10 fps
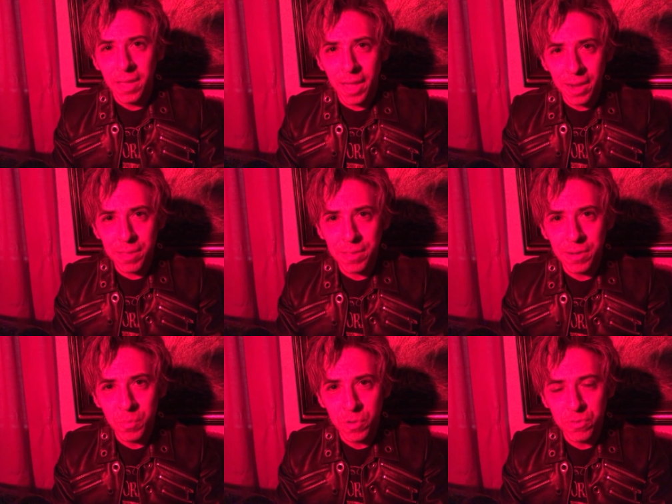anything
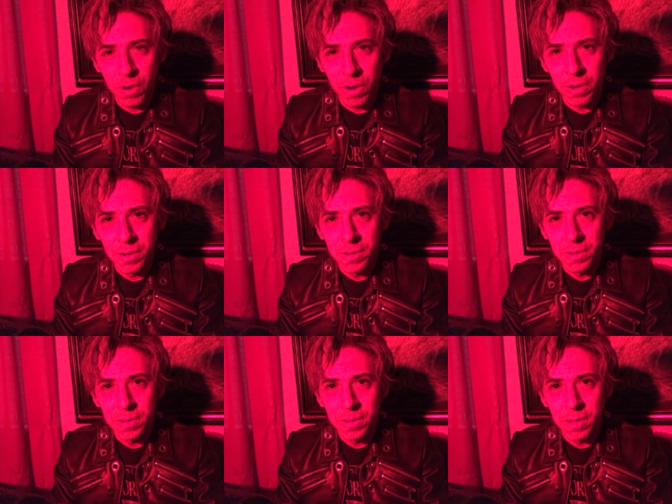in return.
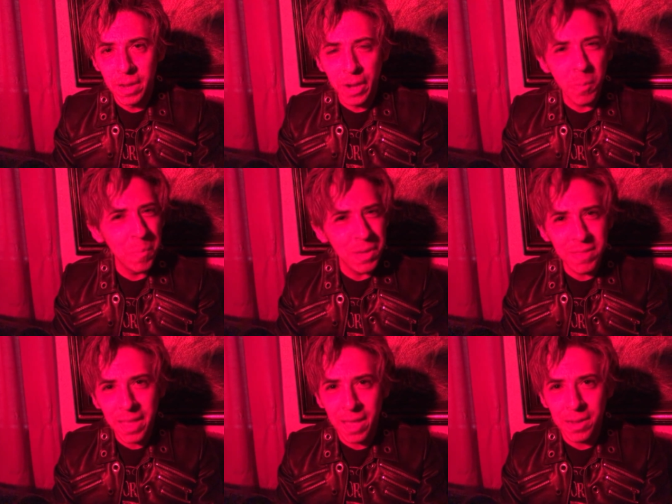And I don't
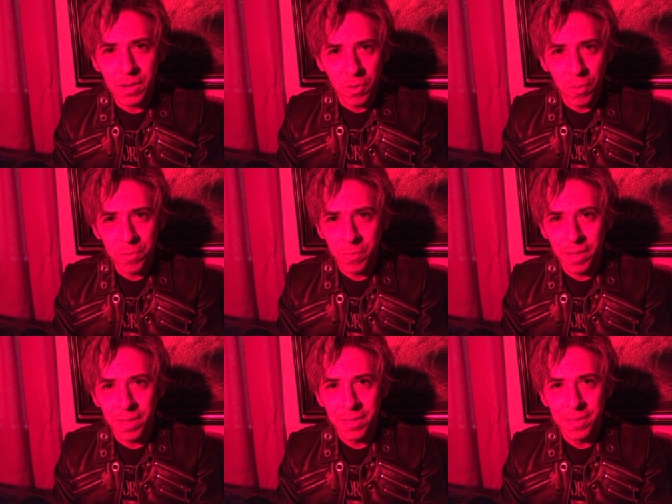mean that in a cold
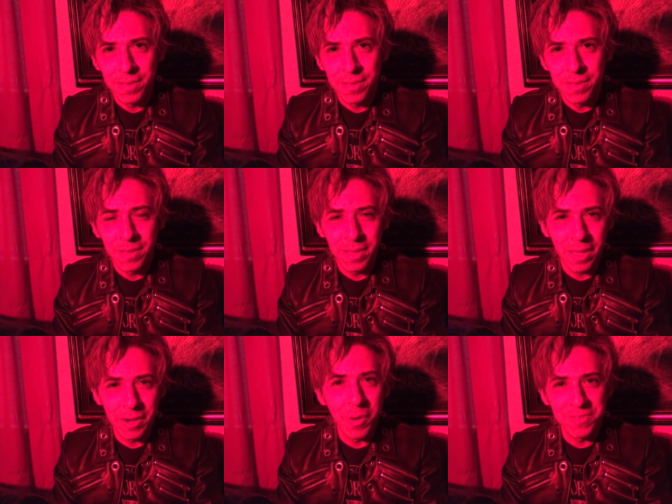way.
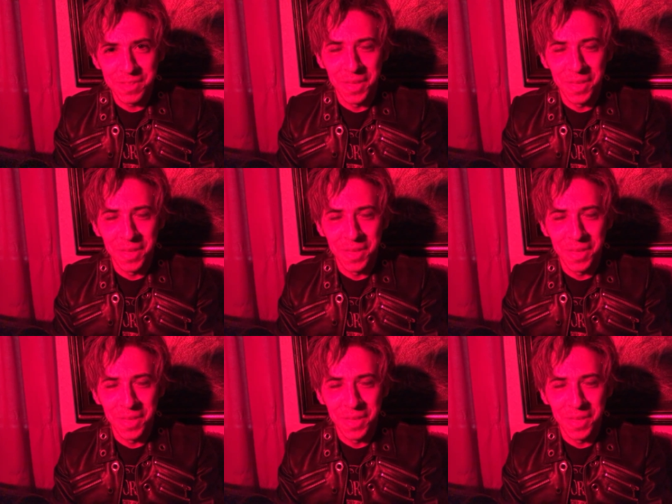I know I said